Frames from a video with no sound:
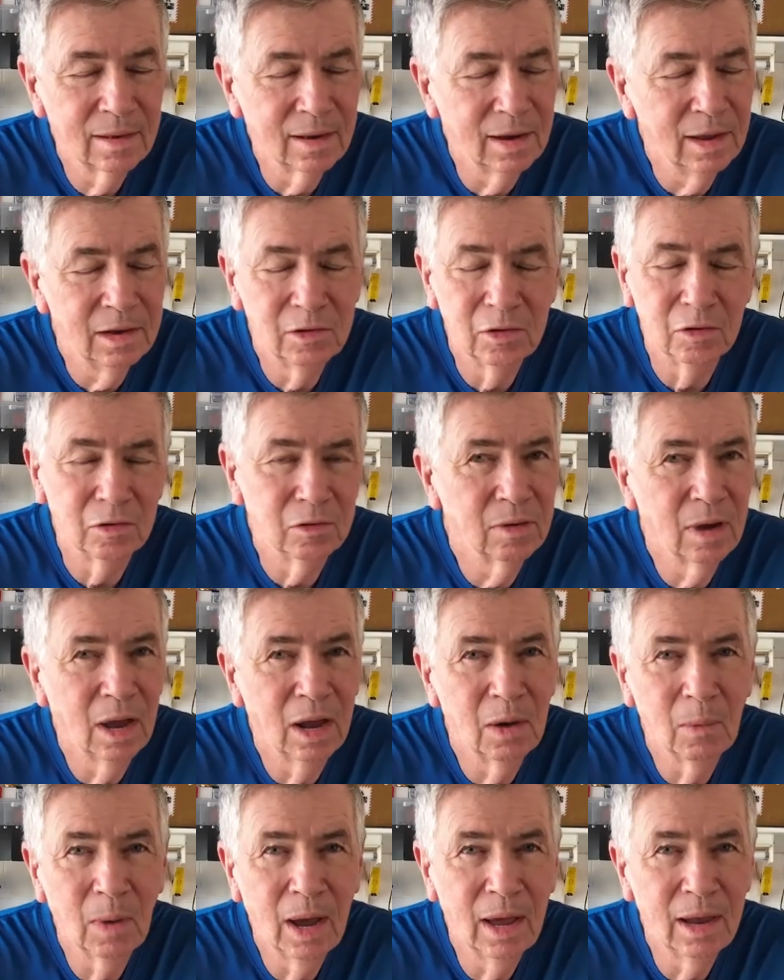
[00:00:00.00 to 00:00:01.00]
leads you
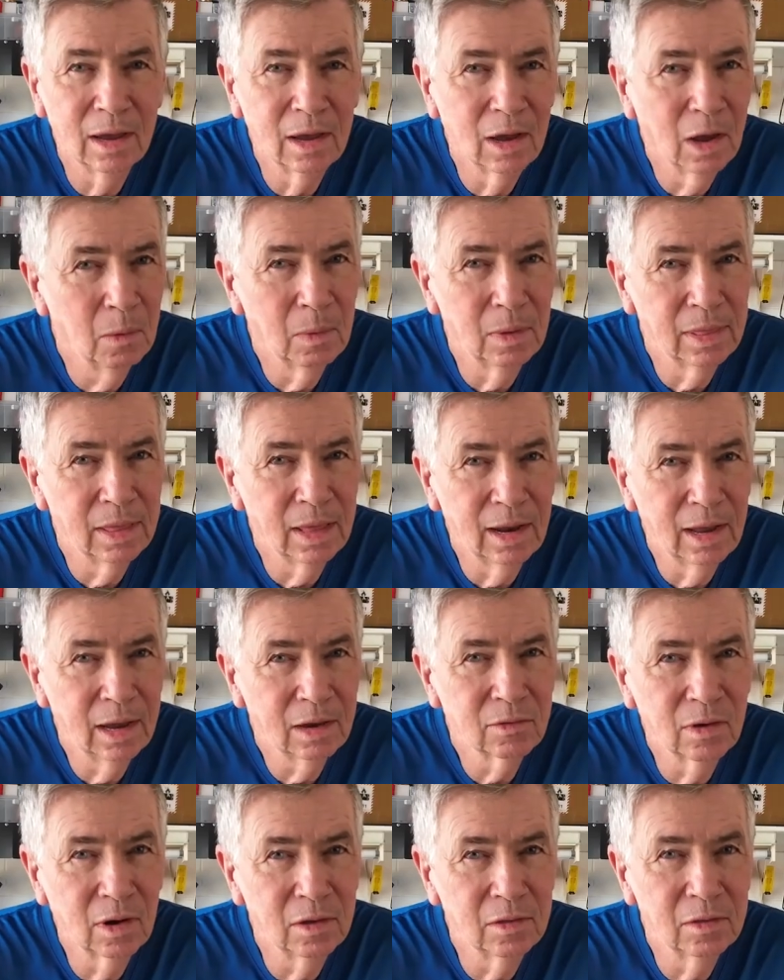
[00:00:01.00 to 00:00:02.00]
straight away to go, well, the
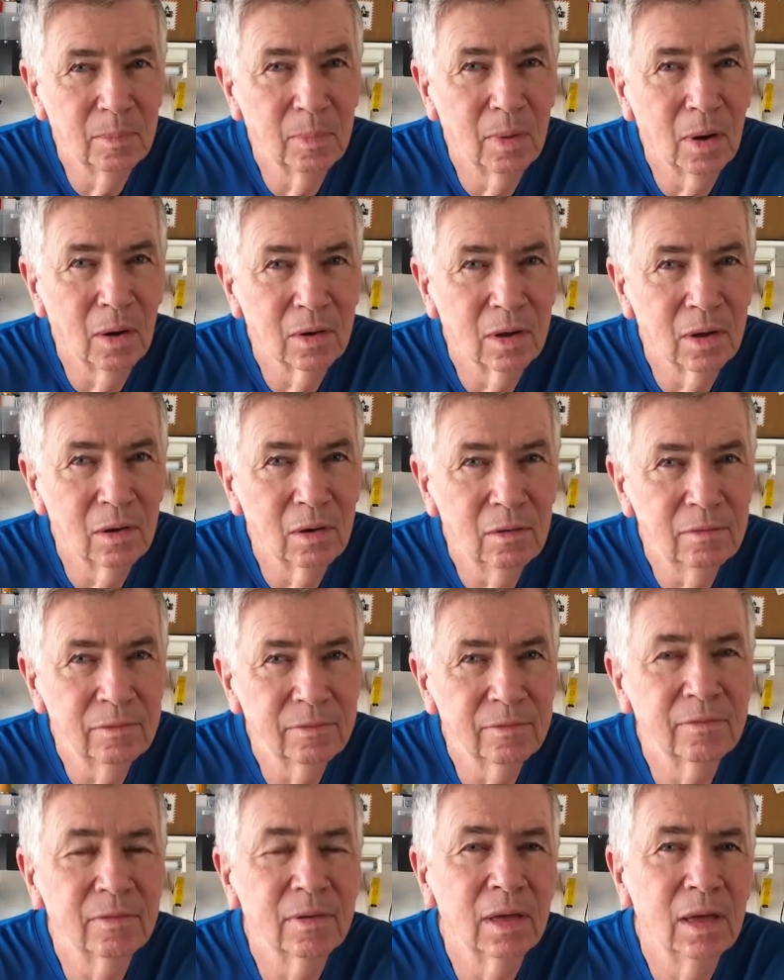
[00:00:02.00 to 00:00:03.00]
electrode's broken
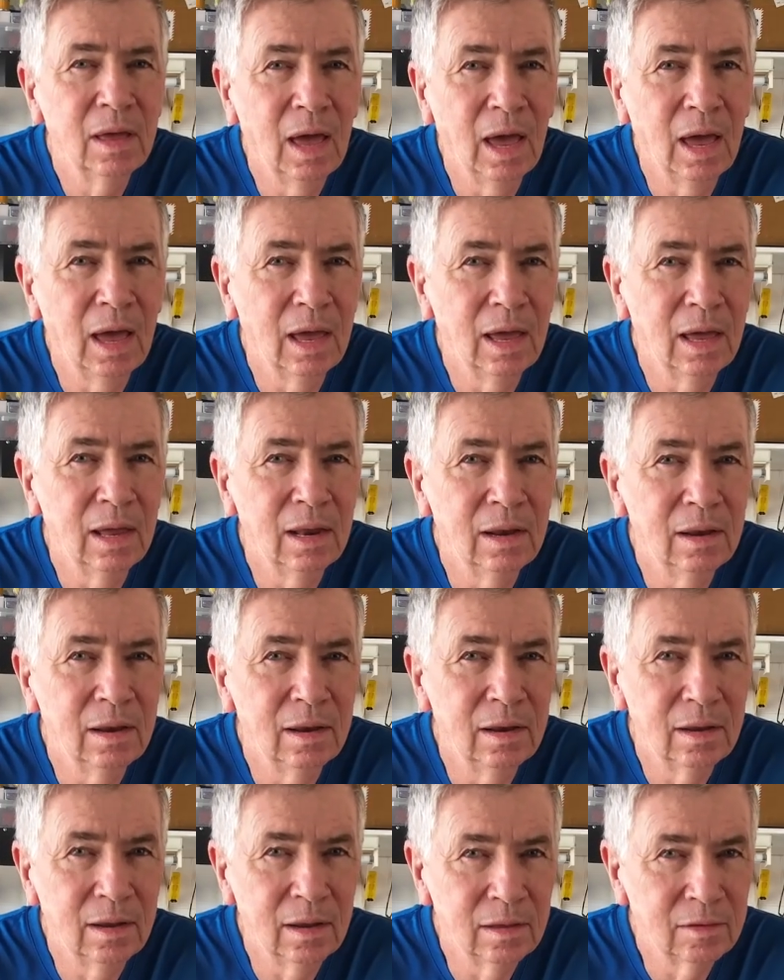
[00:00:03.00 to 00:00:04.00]
off
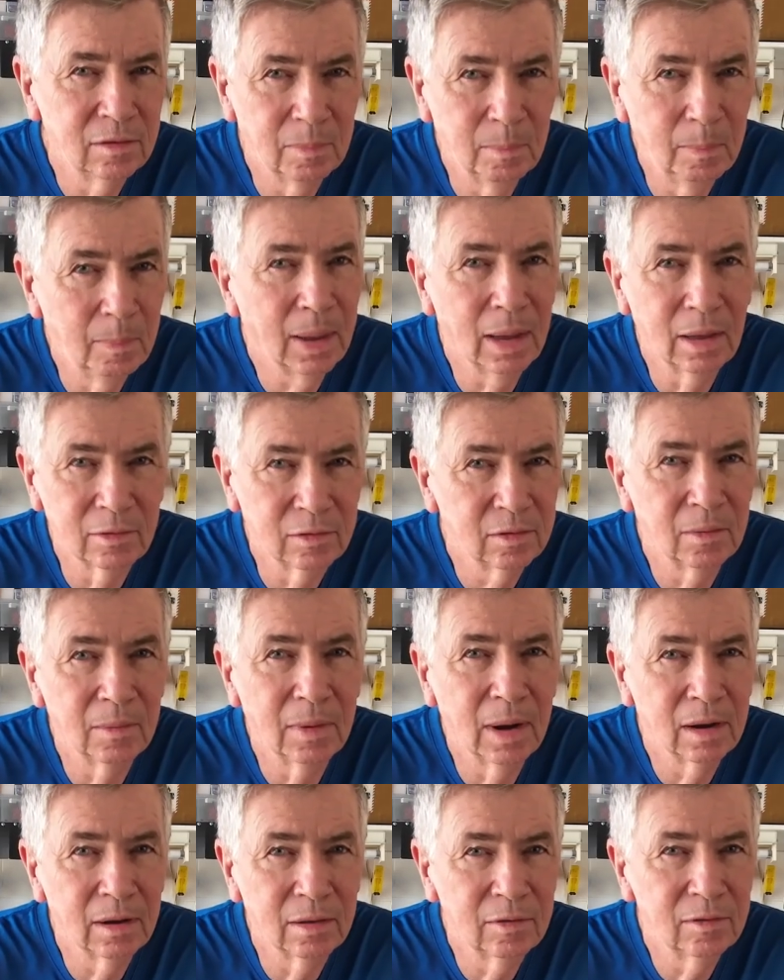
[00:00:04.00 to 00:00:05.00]
and it's bounced
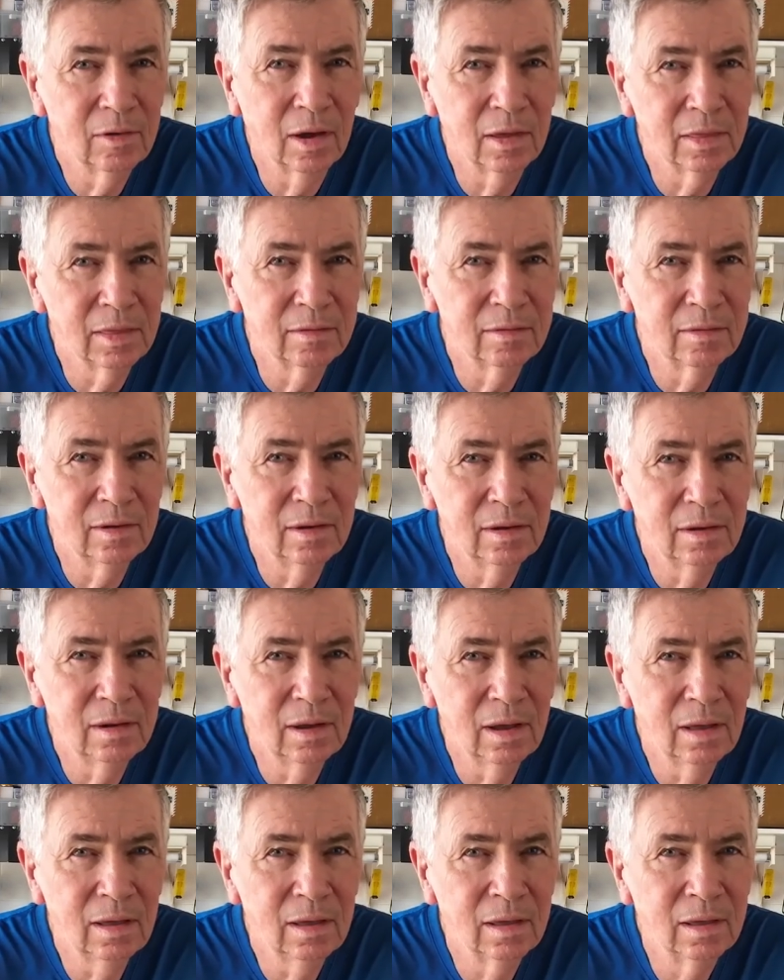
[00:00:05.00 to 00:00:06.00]
around inside the
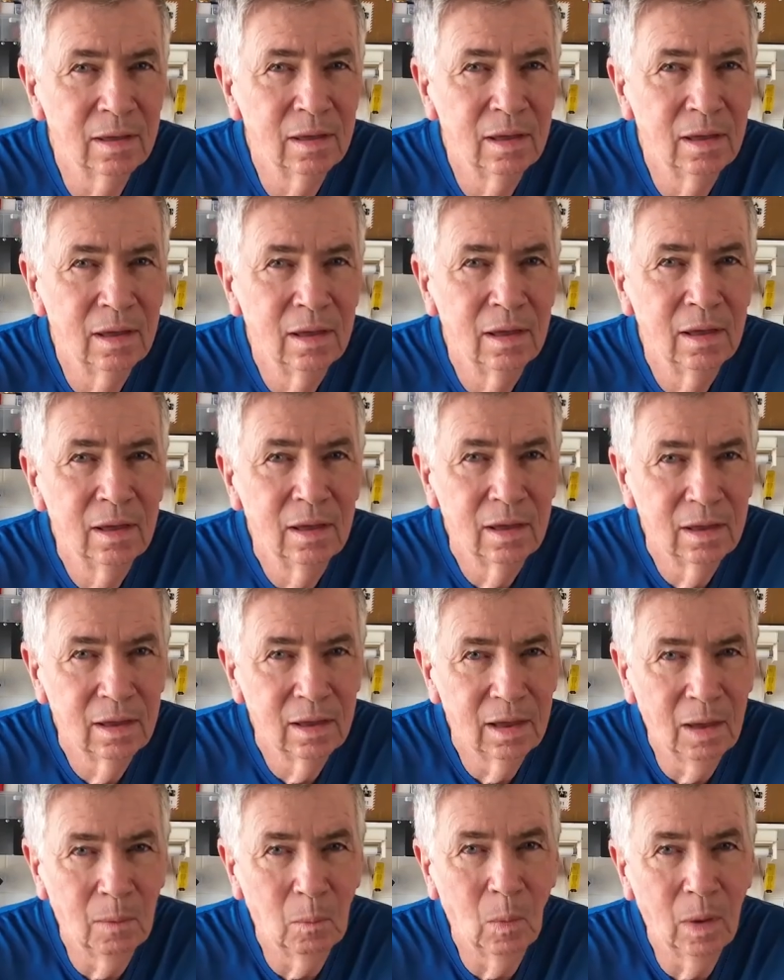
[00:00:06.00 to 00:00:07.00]
cylinder.
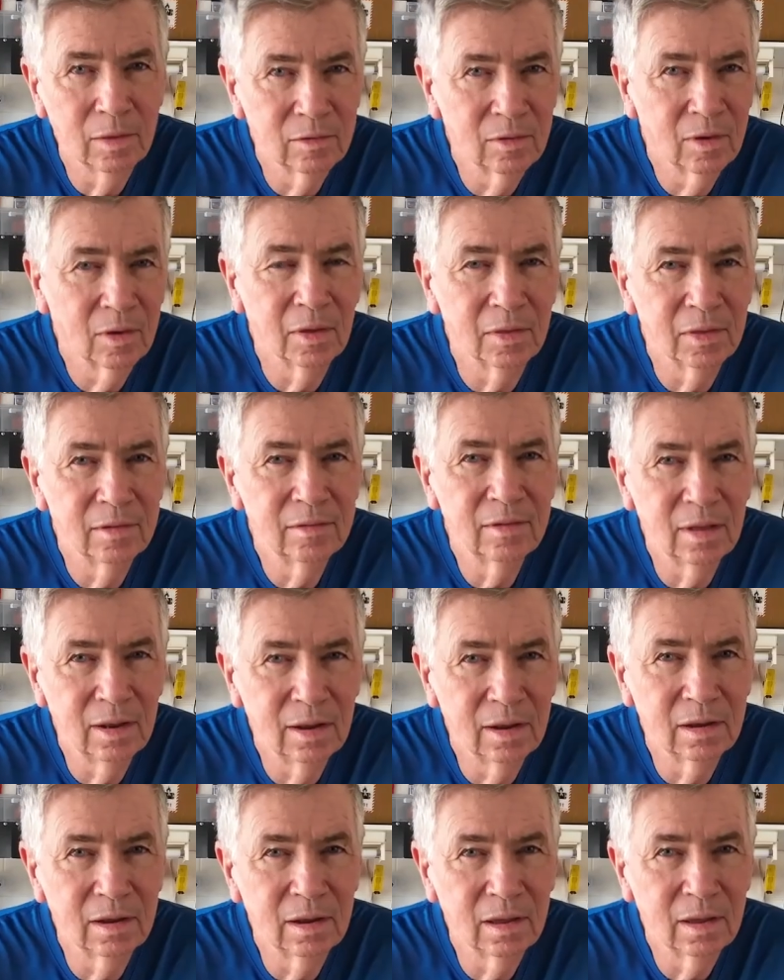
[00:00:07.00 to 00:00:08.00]
And once I got the
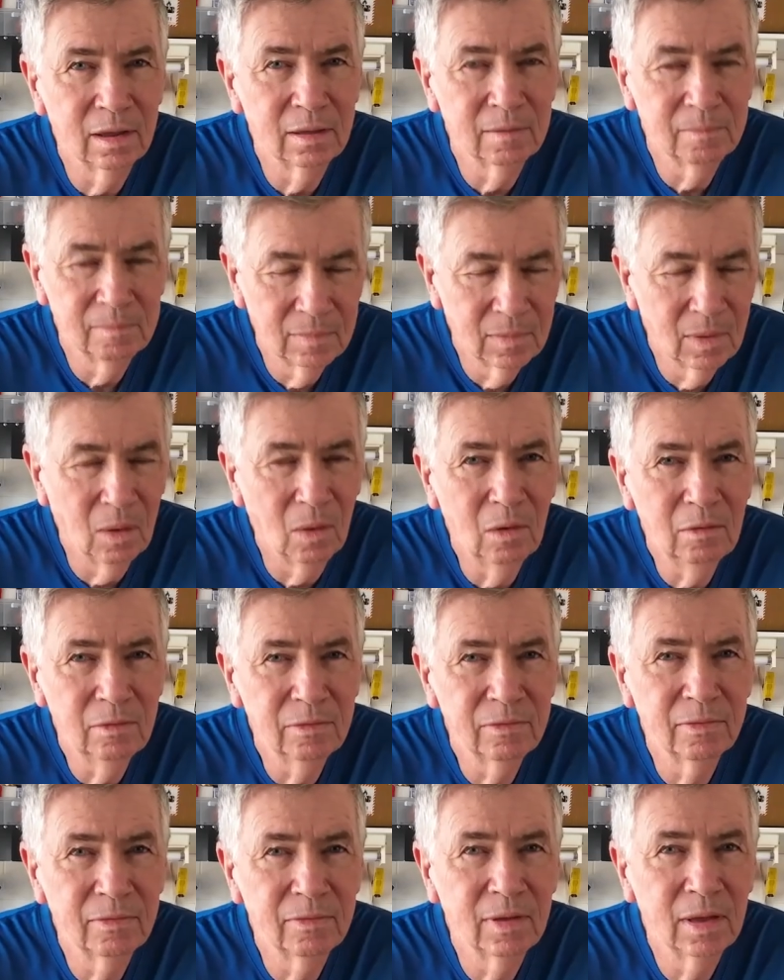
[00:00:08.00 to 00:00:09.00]
cylinder
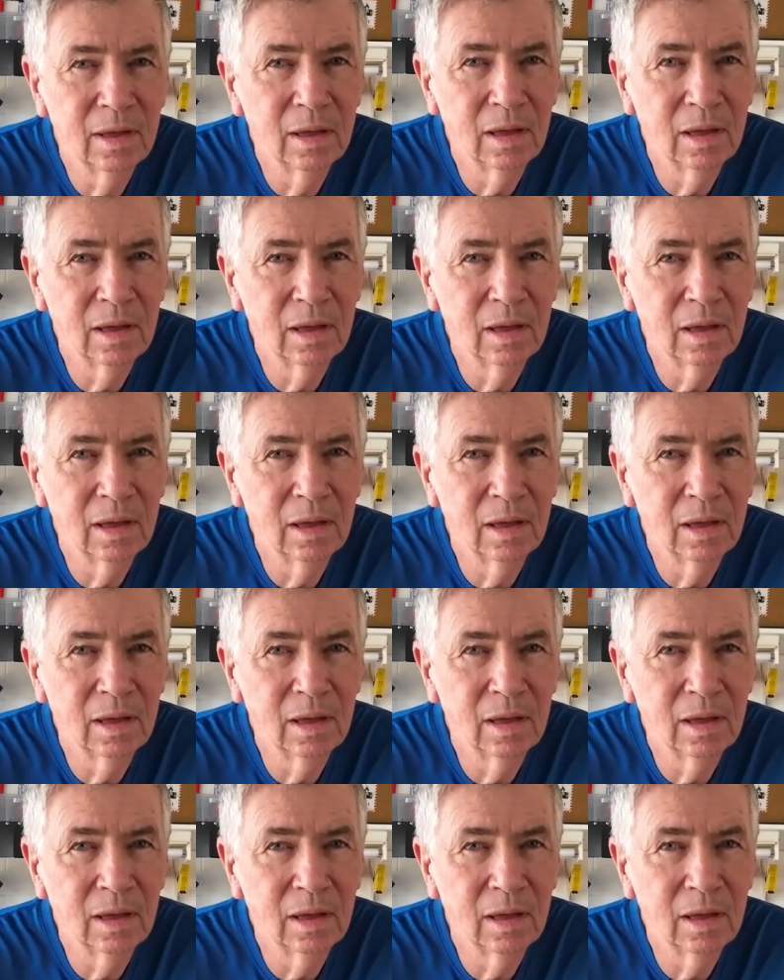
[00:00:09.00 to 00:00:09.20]
off,